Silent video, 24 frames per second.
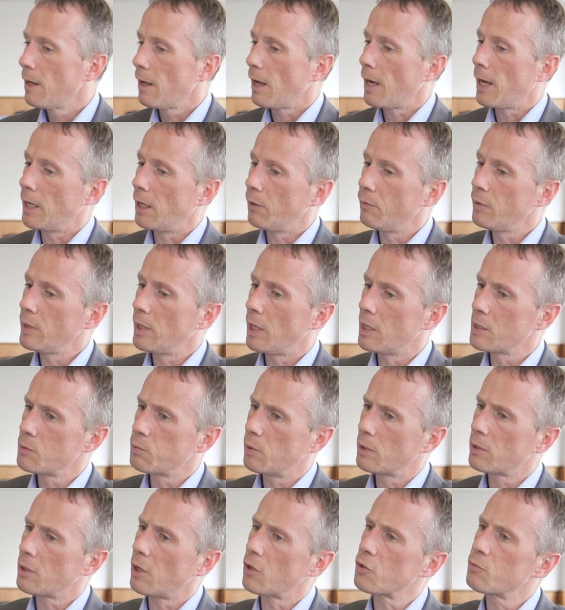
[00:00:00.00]
And I realised,
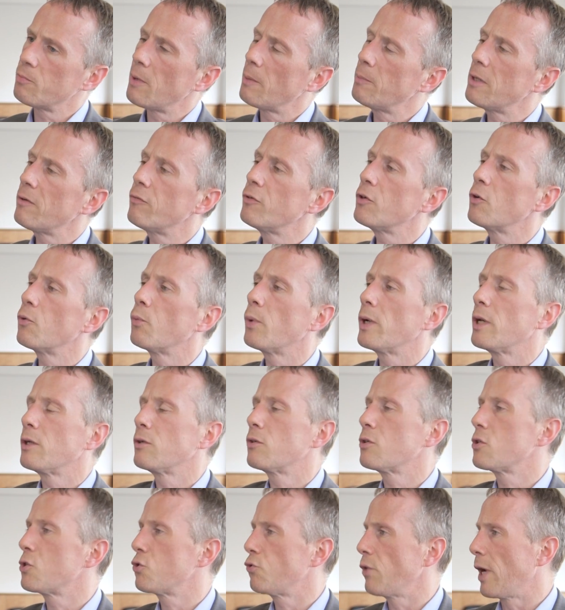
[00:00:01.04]
well, gosh, maybe if you're willing
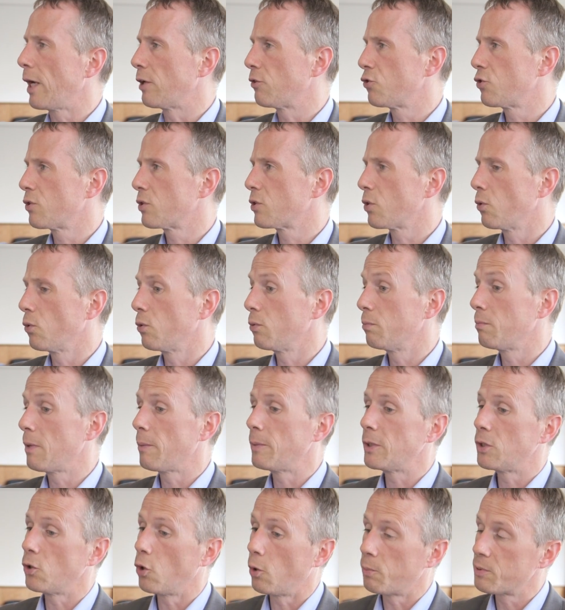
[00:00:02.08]
to stretch, so
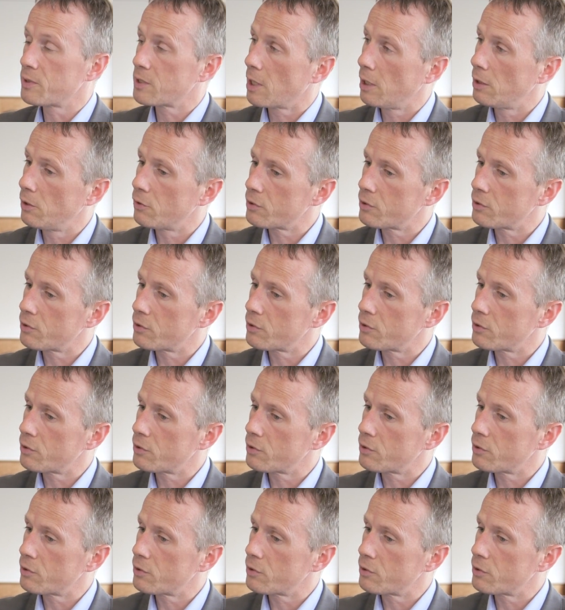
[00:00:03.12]
maybe to upskill